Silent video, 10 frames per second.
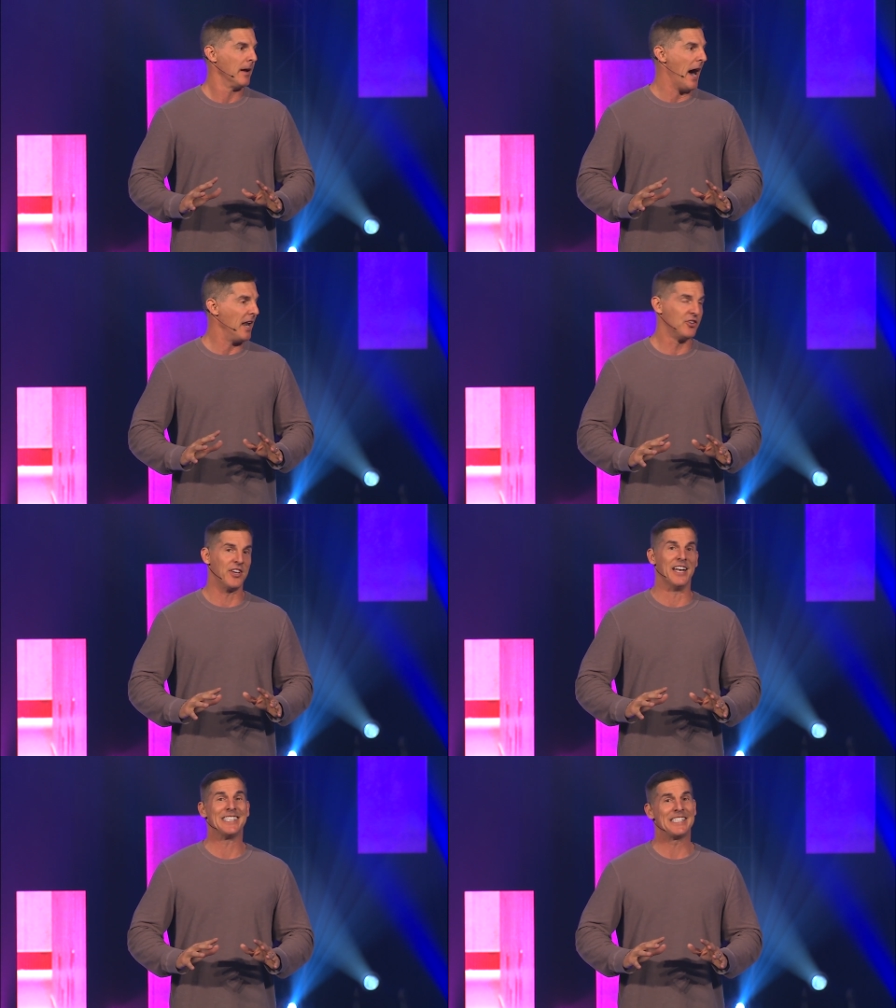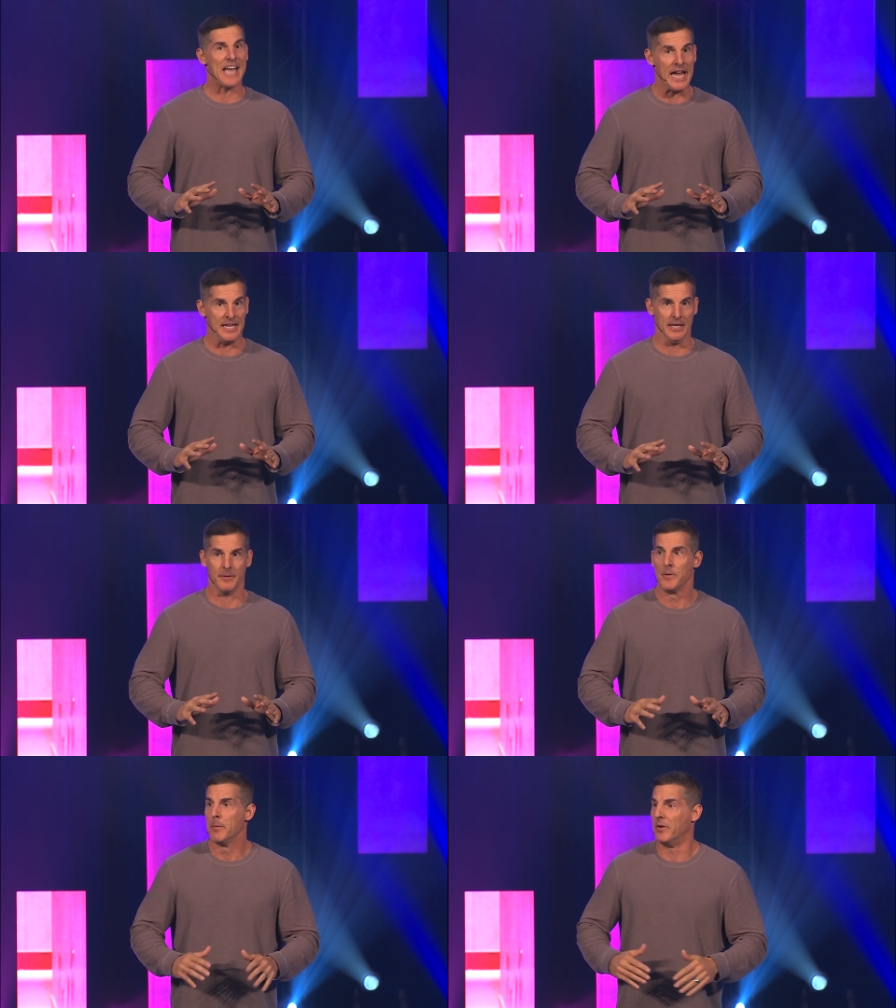I just said it's
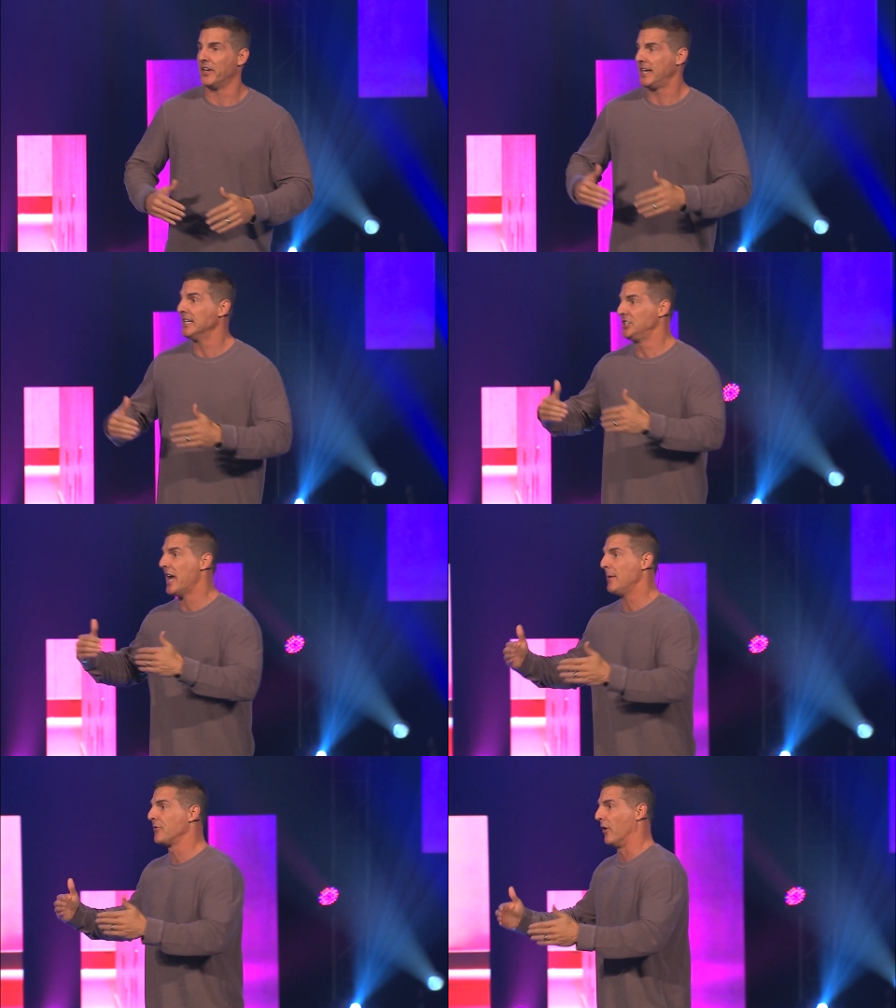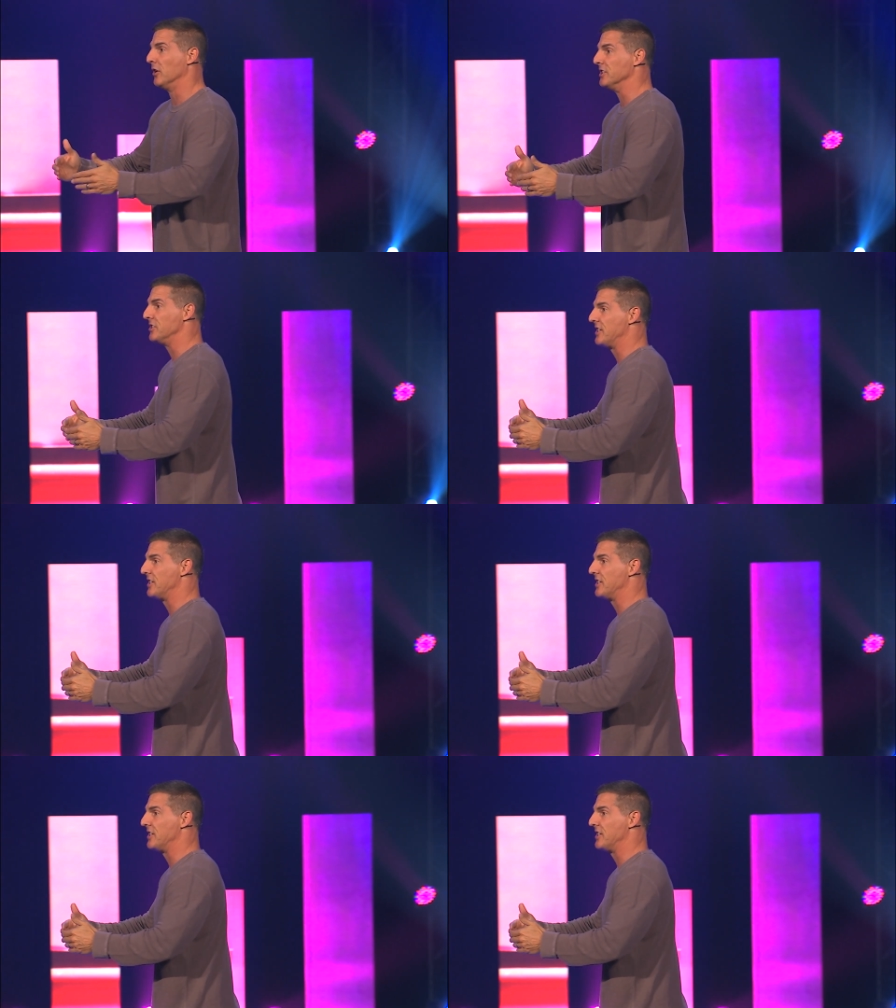stanky, but the King James Version